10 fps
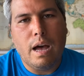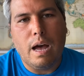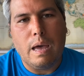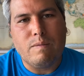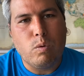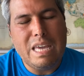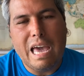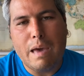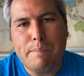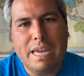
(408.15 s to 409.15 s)
uh, if we
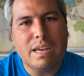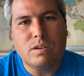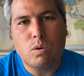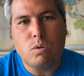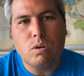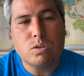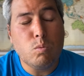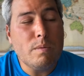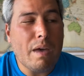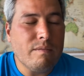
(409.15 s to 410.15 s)
can't meet indoors,
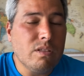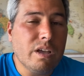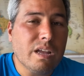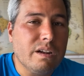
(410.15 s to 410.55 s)
we may even look